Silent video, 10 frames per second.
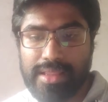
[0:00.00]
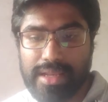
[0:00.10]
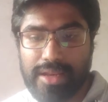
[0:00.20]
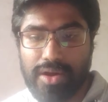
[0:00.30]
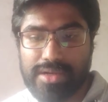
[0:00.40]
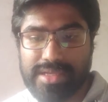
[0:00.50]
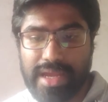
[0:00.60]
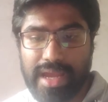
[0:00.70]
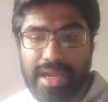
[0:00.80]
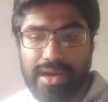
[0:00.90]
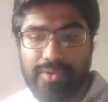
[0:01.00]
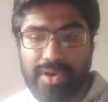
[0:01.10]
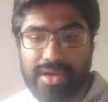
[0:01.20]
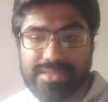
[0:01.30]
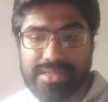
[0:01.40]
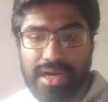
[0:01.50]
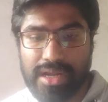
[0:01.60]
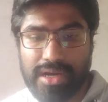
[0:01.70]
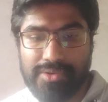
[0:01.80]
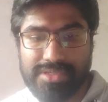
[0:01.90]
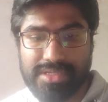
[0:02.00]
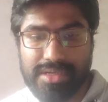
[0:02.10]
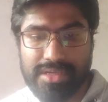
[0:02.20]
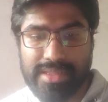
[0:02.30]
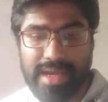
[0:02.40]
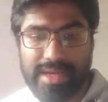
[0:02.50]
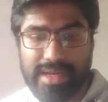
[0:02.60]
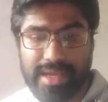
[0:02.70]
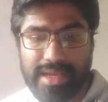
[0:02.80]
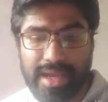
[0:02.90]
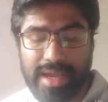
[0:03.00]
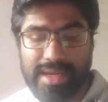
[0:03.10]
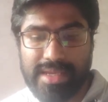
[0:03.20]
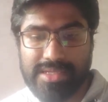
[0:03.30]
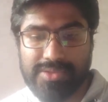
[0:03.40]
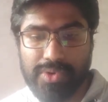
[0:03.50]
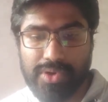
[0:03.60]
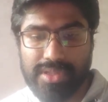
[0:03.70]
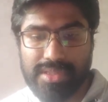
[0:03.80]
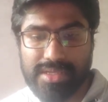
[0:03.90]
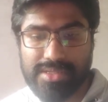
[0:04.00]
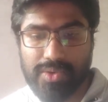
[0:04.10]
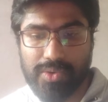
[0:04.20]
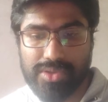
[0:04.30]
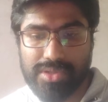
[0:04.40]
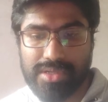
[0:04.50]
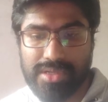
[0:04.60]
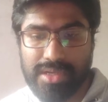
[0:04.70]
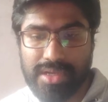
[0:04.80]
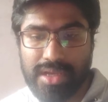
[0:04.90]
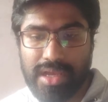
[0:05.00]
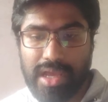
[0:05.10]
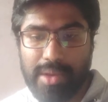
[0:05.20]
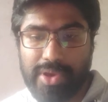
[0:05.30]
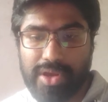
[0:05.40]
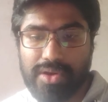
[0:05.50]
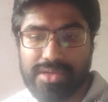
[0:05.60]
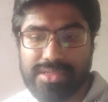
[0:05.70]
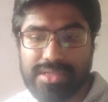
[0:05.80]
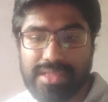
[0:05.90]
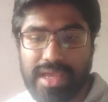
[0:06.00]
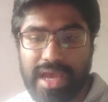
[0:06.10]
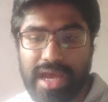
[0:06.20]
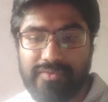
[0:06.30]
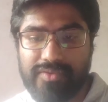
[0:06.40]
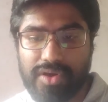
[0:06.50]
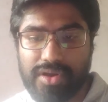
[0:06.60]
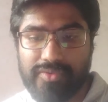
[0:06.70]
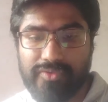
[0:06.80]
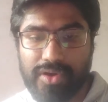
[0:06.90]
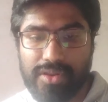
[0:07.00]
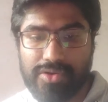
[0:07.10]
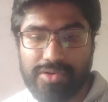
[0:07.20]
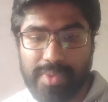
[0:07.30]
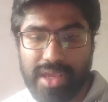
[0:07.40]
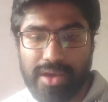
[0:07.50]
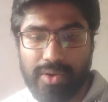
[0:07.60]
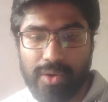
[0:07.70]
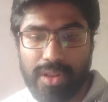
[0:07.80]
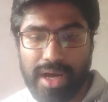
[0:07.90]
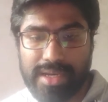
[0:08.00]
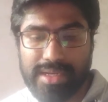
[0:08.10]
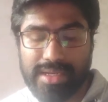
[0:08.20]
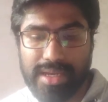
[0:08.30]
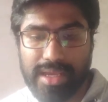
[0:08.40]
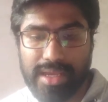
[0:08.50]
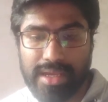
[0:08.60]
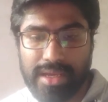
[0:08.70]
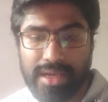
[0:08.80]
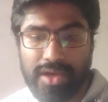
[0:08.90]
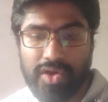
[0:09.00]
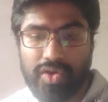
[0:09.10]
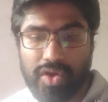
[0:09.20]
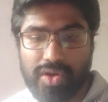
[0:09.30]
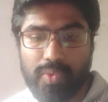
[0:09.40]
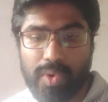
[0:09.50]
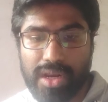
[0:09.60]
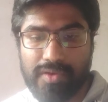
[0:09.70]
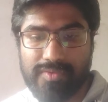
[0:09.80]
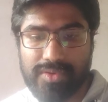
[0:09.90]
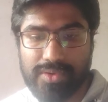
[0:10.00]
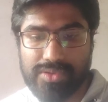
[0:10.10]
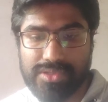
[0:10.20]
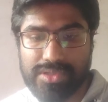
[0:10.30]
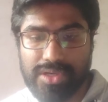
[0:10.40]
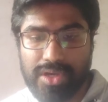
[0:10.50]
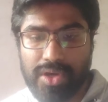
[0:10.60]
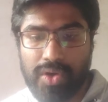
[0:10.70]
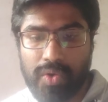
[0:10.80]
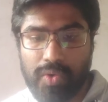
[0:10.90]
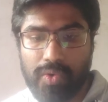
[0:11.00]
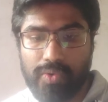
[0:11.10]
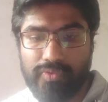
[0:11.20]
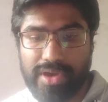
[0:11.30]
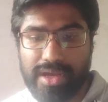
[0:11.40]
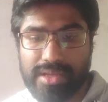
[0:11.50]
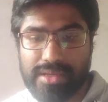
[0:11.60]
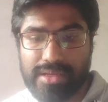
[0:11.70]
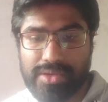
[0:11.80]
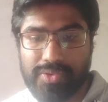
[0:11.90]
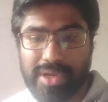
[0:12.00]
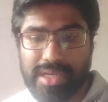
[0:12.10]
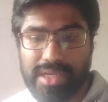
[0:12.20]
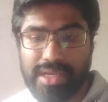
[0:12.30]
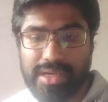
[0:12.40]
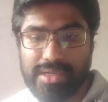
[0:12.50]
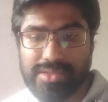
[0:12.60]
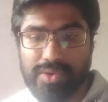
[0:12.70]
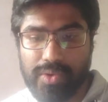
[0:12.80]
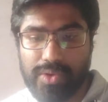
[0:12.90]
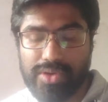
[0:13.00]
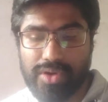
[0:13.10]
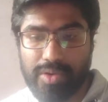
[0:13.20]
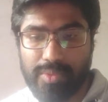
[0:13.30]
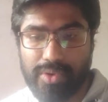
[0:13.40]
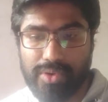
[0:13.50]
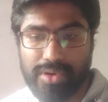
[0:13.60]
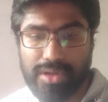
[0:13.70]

The Lord's anger was aroused that day, and he swore this oath, because they have not followed me wholeheartedly, not one of those who were 20 years old or more,